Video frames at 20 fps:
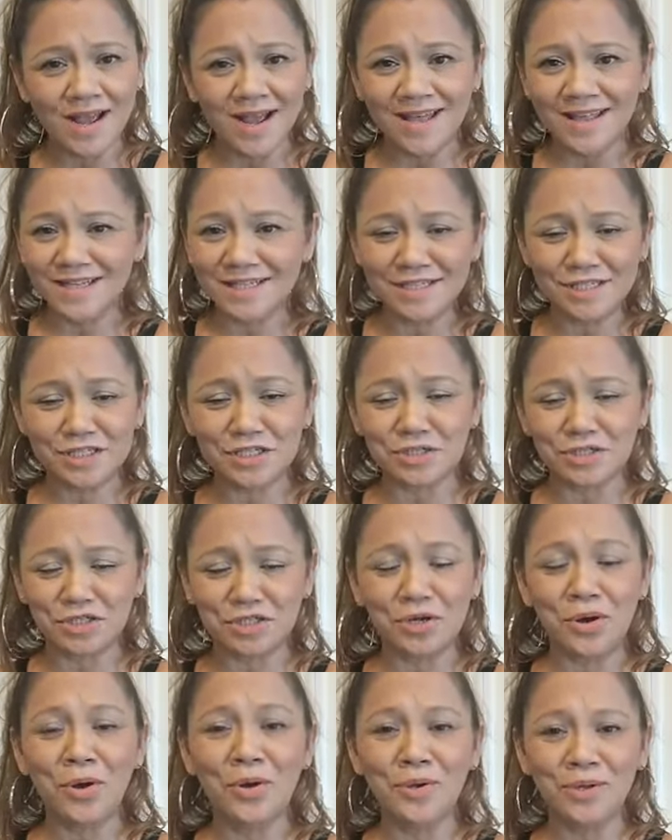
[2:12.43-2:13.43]
This is your
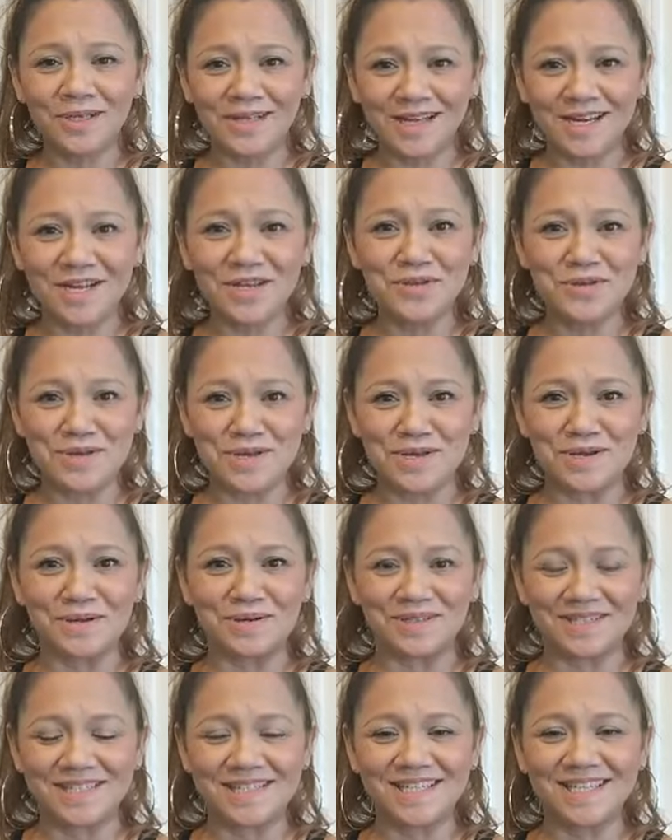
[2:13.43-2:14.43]
soul leading you here
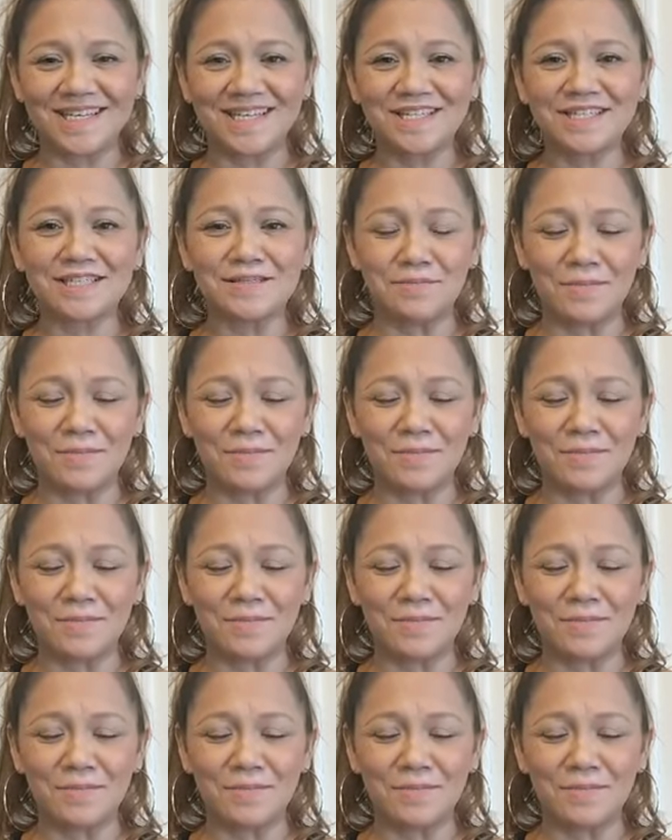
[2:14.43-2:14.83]
to see this